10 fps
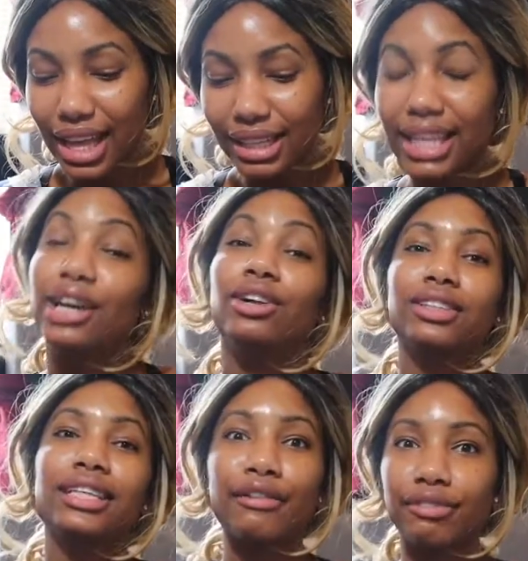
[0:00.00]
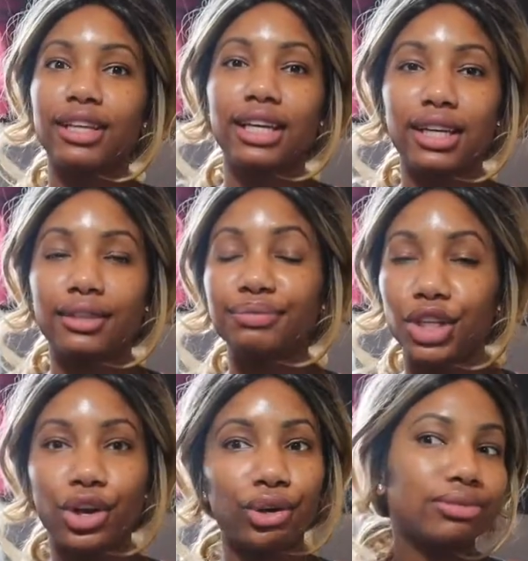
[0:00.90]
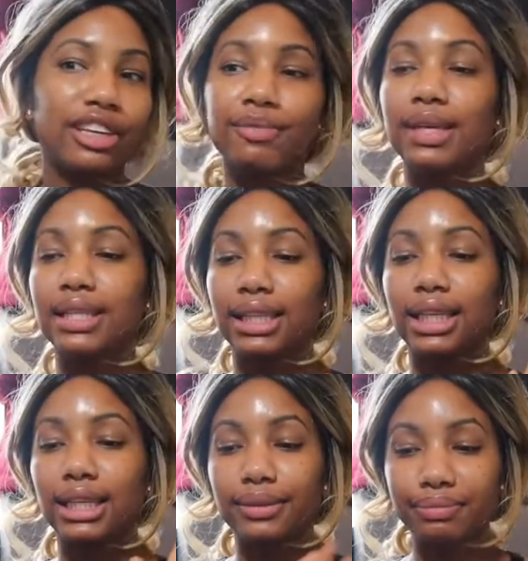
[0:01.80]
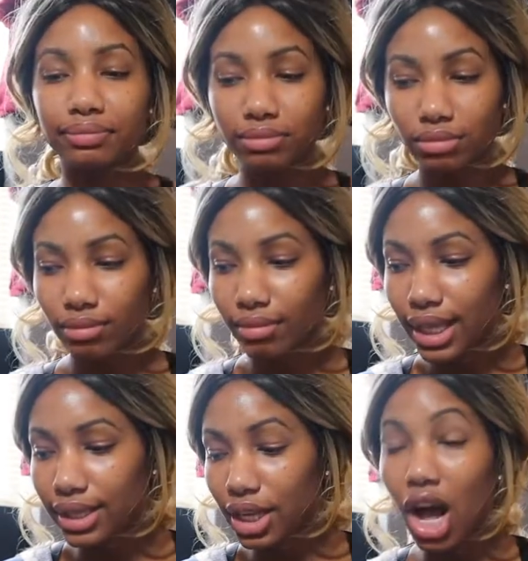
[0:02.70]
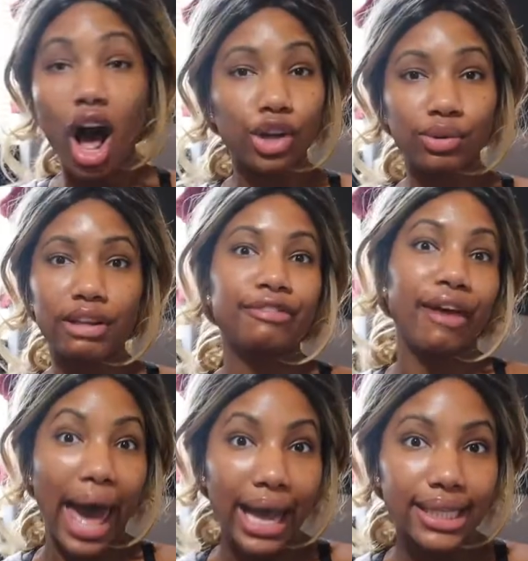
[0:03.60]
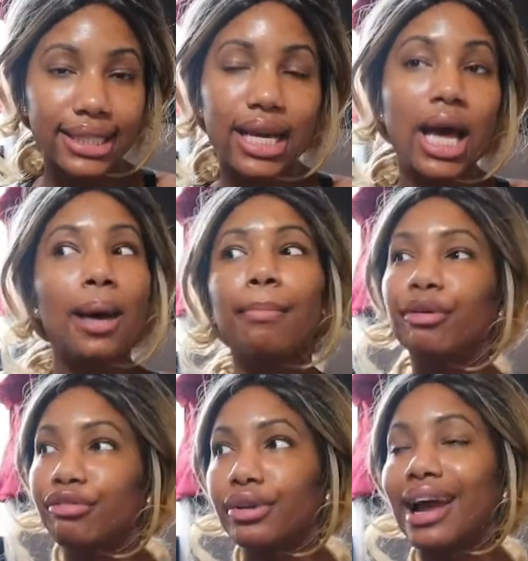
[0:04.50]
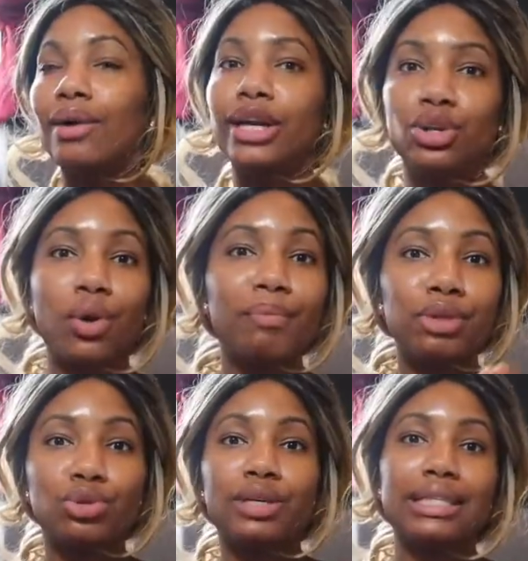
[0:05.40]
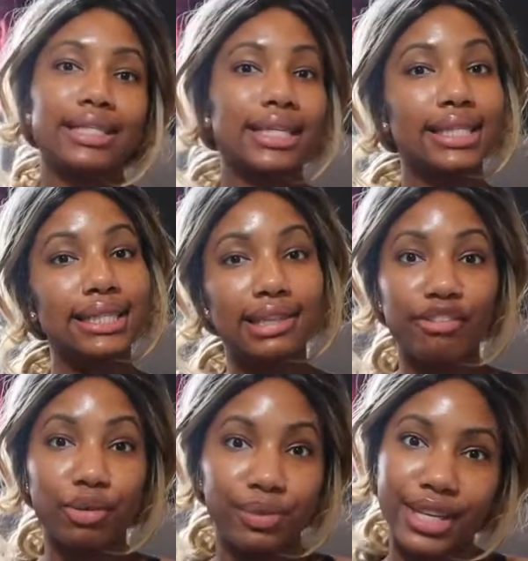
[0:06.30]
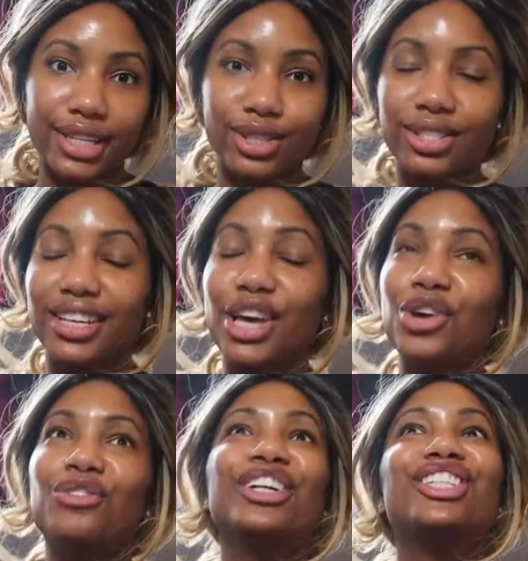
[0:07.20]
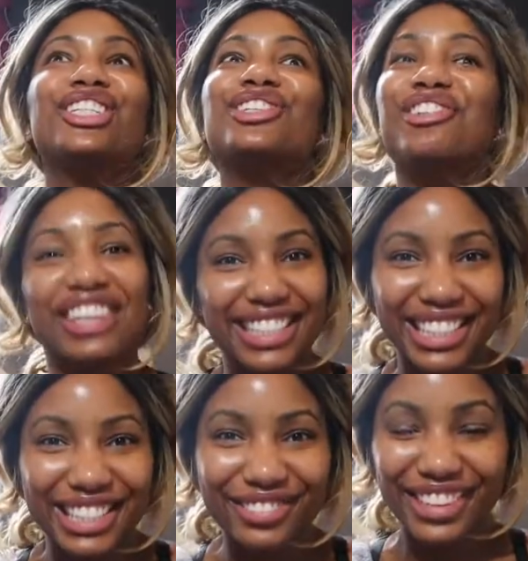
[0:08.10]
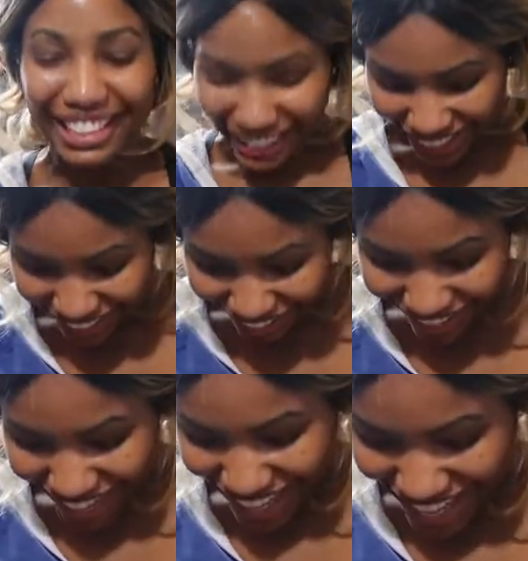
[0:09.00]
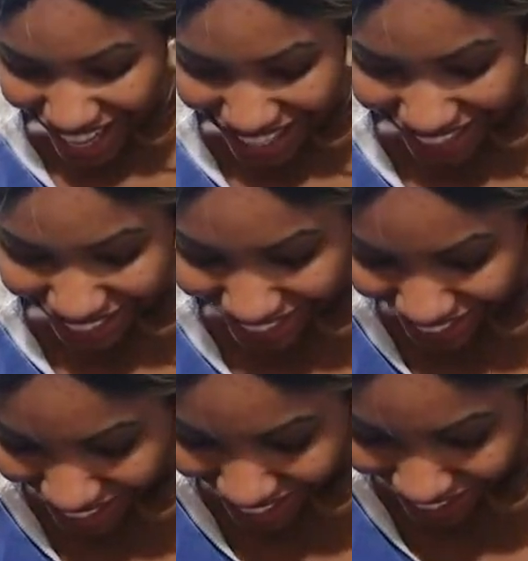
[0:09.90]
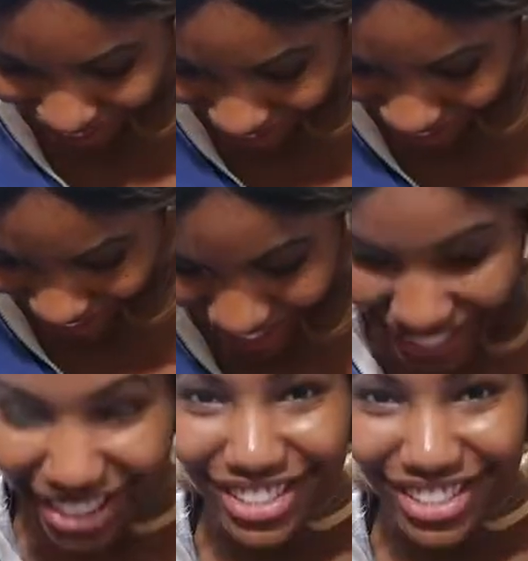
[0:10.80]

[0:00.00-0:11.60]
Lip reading: They'll definitely, you know, give me the concrete facts. But for now, I know I'm between 6 and 7 weeks, which is crazy to me. Like, oh my gosh, I had a little thing in here